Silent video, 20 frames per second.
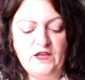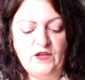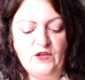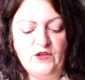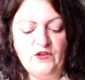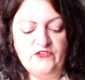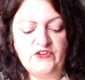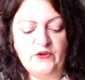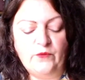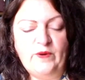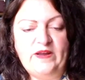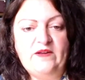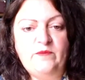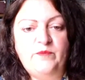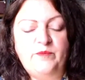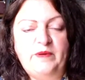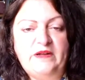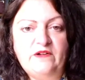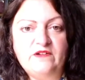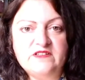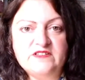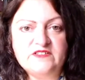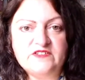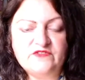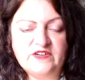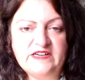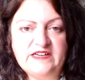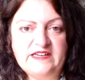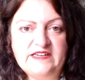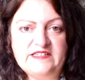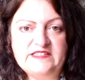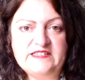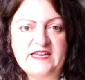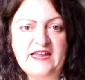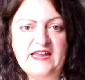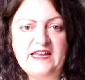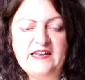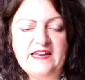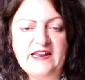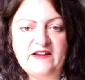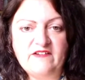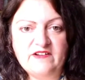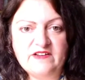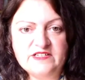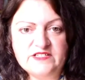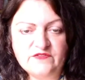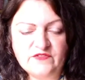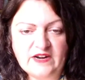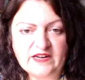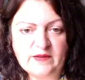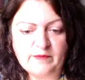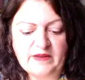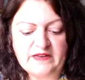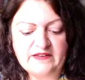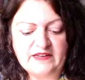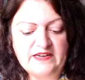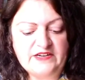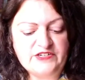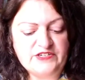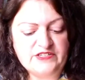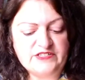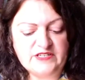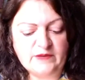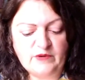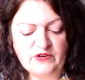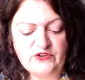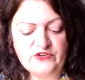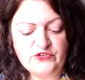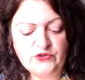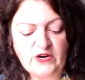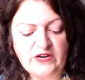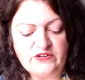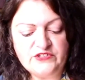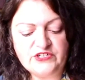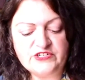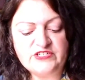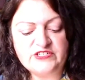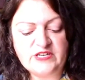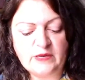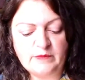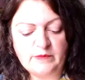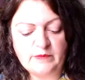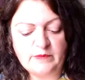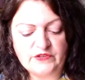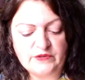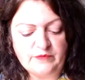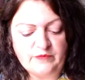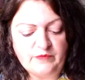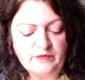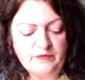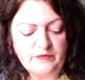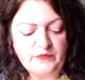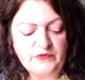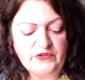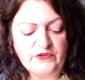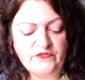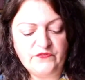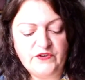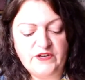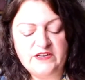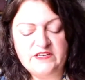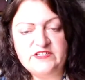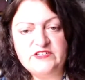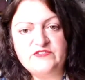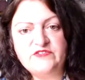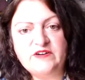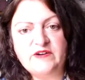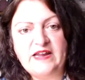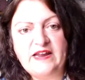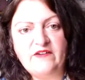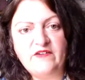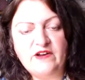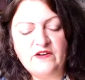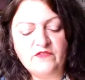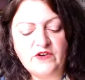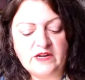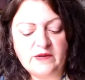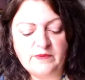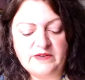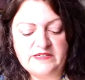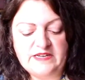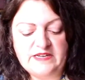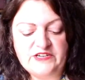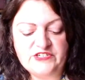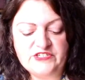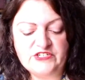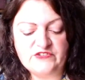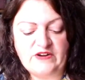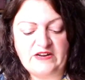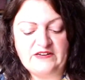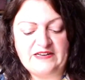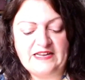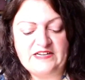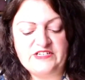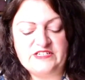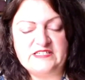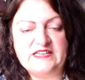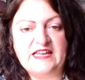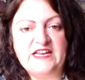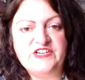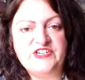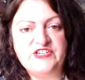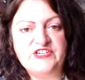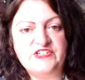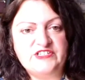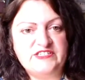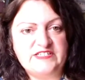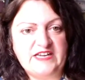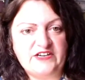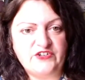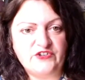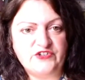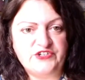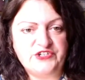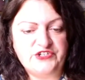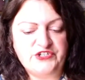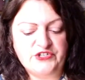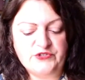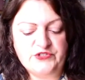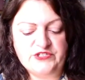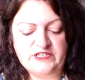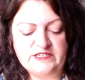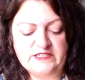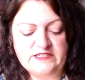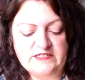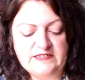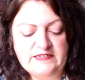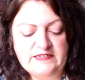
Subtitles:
So we built really 10 areas of recommendations. I'm going to draw out just some of them. The first area of recommendations is around legislation and statutory duties.